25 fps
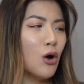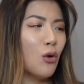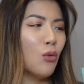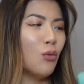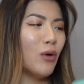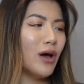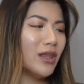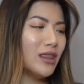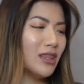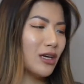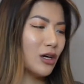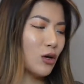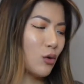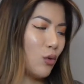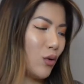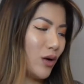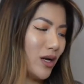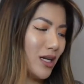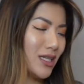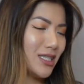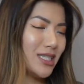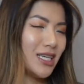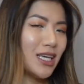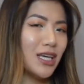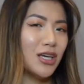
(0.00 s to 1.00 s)
when the
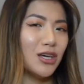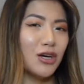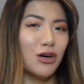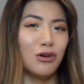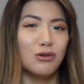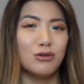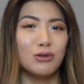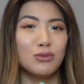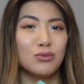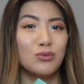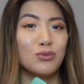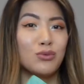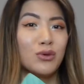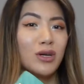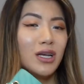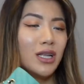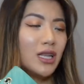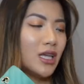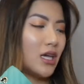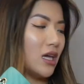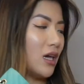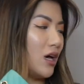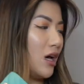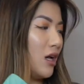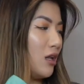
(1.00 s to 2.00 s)
quality goes
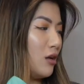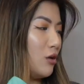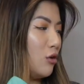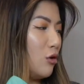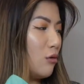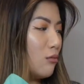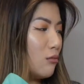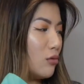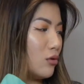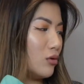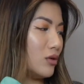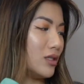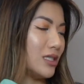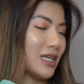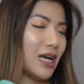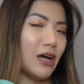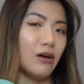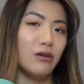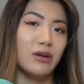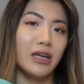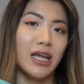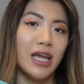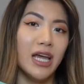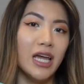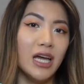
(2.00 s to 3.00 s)
really a lot more
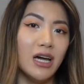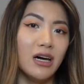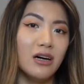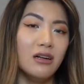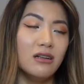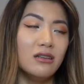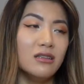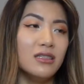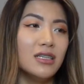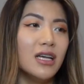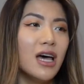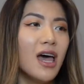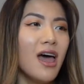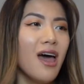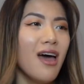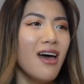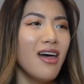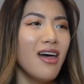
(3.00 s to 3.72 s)
downhill,